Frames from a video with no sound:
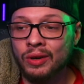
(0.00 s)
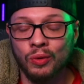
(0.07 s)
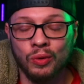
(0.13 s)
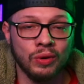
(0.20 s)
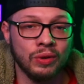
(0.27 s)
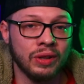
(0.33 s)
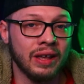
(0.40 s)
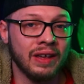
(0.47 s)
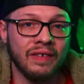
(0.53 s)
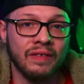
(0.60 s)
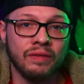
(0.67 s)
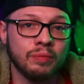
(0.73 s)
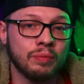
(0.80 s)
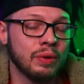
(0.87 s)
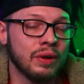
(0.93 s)
or
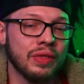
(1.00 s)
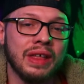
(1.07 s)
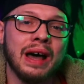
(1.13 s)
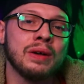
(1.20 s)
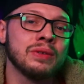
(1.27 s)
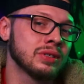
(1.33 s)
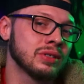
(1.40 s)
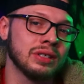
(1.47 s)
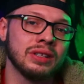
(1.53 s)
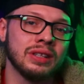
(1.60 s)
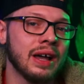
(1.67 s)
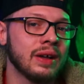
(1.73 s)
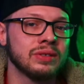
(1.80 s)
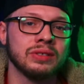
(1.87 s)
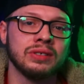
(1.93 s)
they've put thousands and
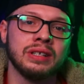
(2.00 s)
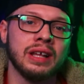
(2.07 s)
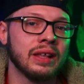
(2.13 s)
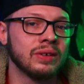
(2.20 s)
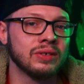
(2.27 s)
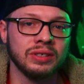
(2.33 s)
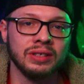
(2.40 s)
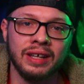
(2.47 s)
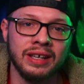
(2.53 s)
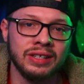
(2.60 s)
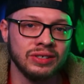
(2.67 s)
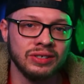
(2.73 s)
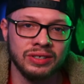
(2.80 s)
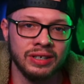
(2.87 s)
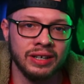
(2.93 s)
thousands of dollars in lights
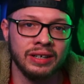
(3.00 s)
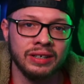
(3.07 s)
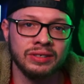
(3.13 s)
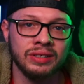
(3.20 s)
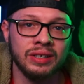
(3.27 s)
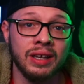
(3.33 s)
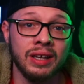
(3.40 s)
and genetics